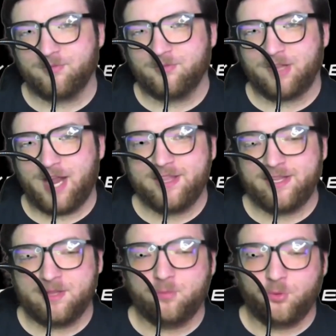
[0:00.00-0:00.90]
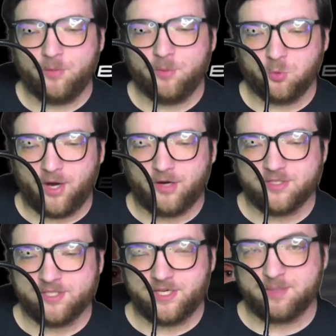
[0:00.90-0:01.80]
I think the Bully Maguire
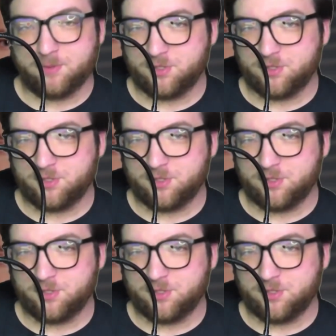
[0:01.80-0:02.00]
scene, especially